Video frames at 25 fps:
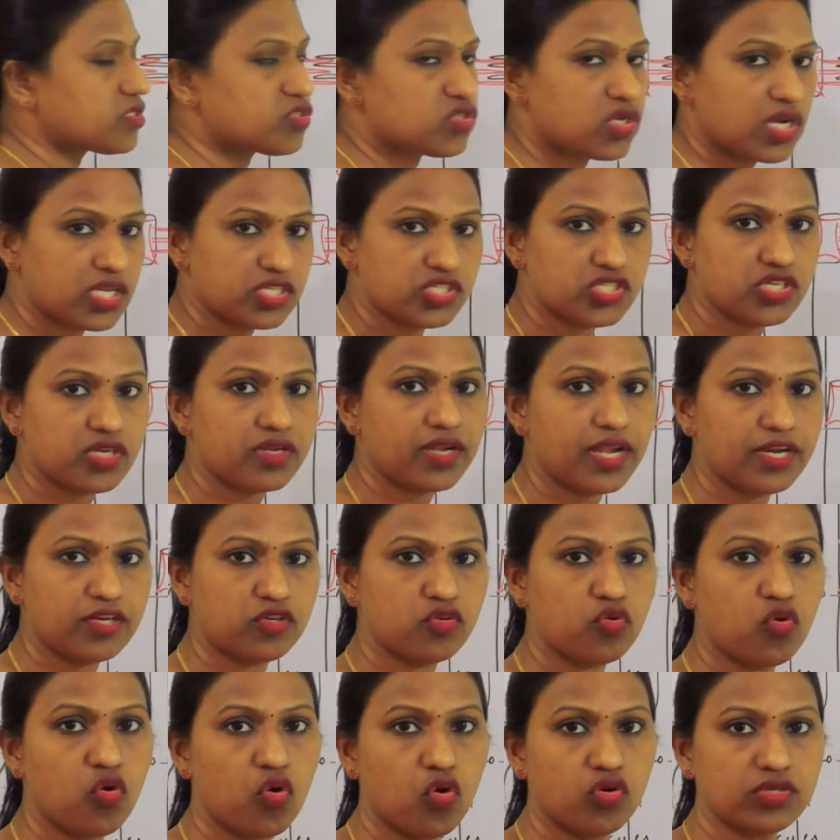structure, right,
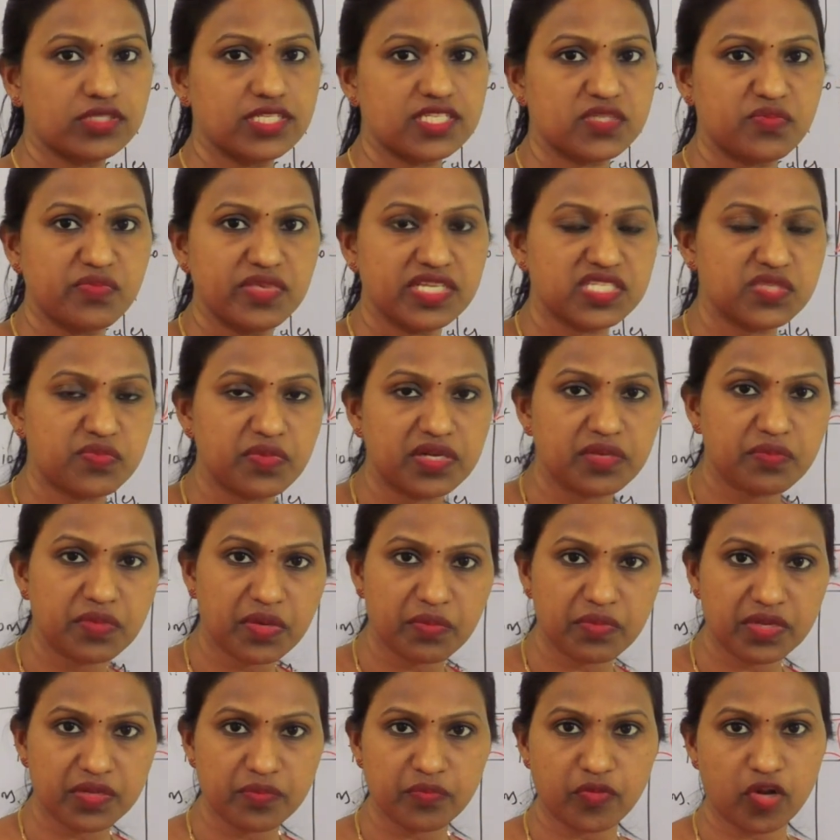to hold this basement
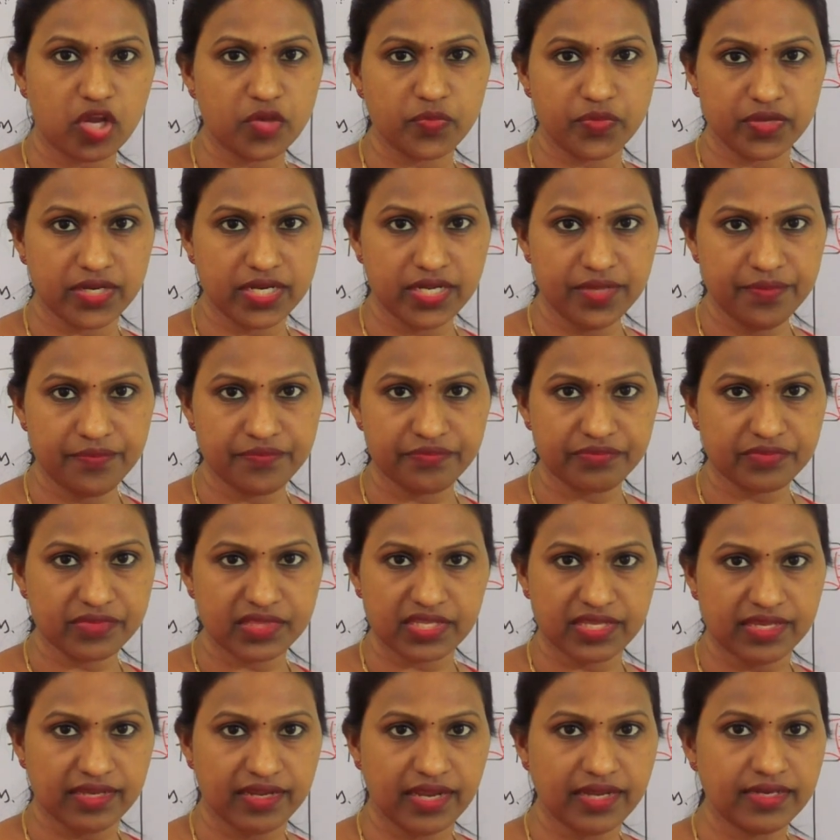membrane properly,
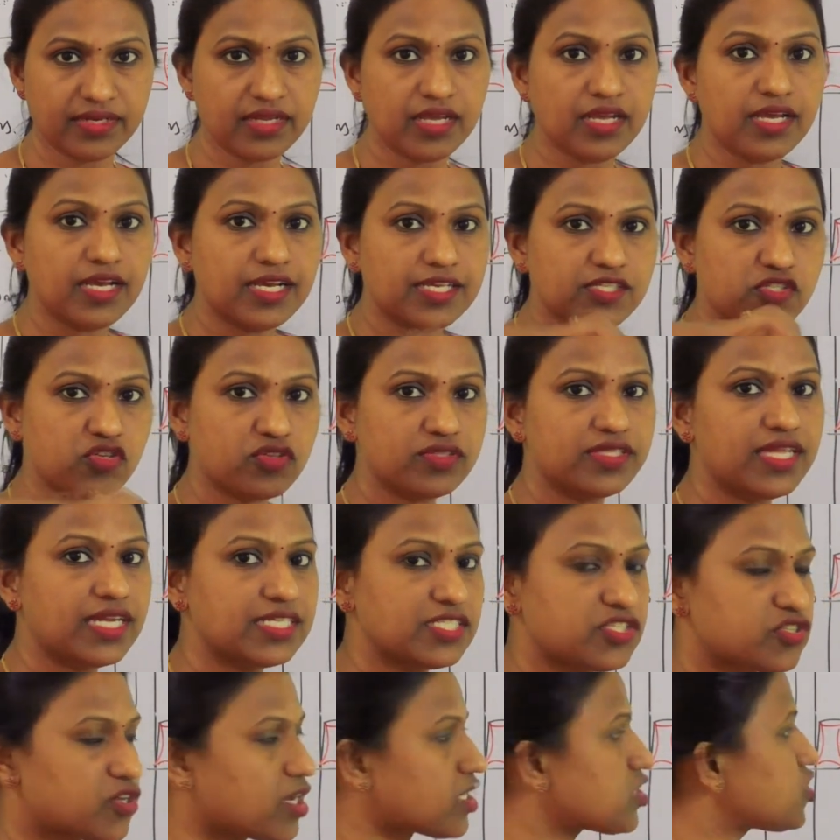right? So that
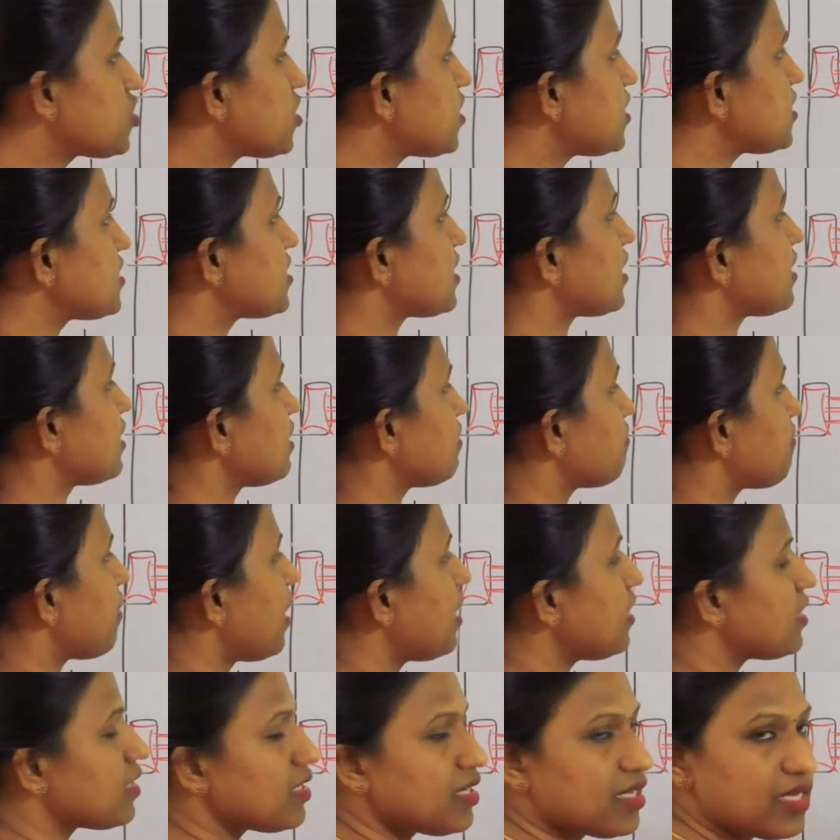structure is nothing
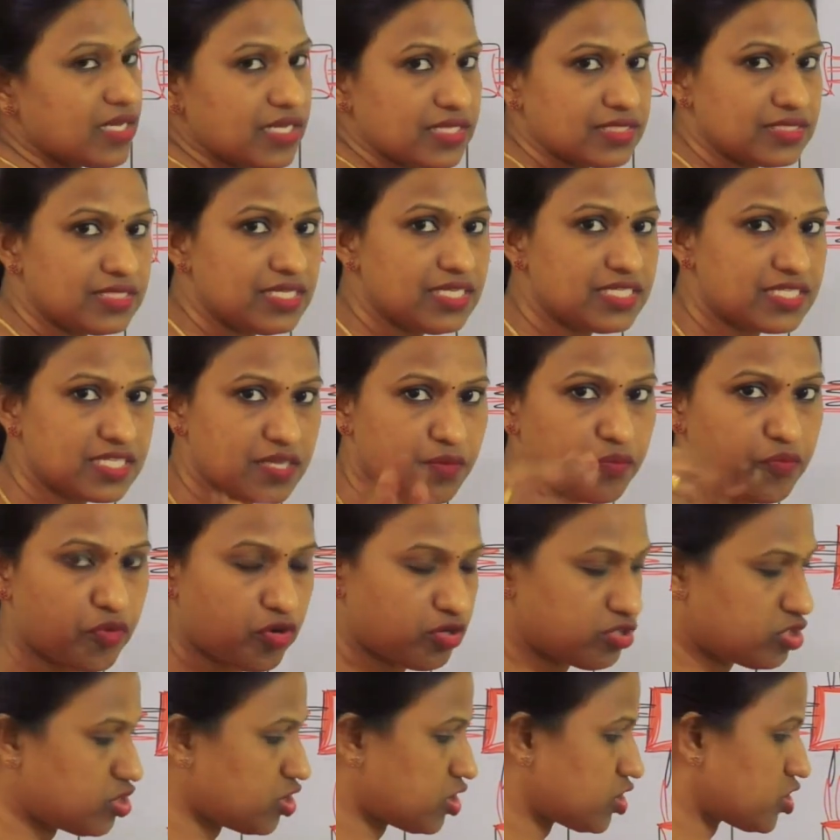but these
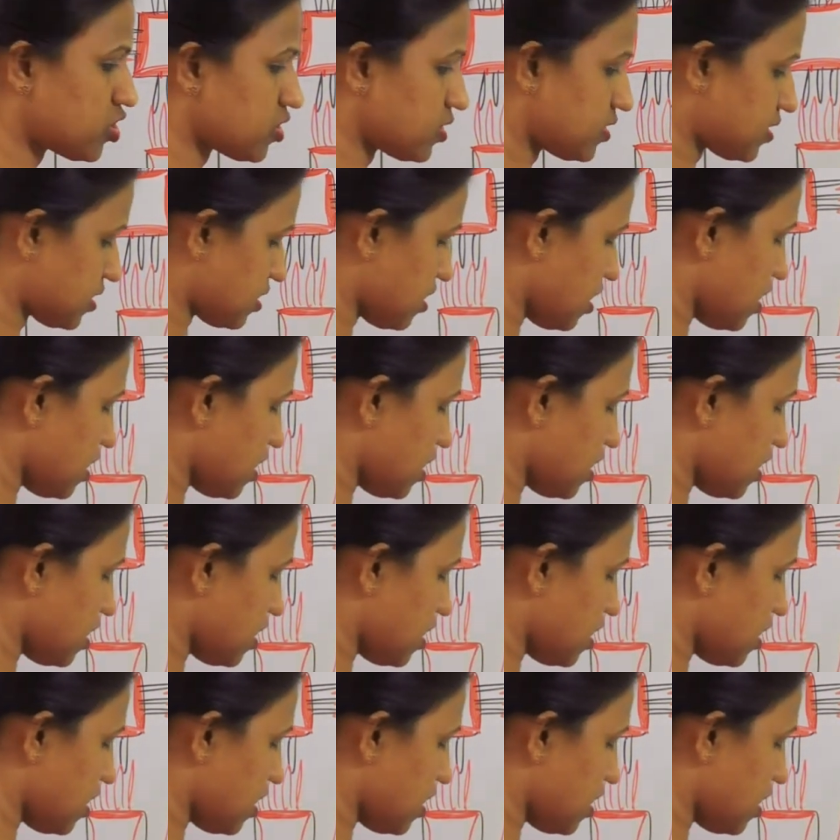projections.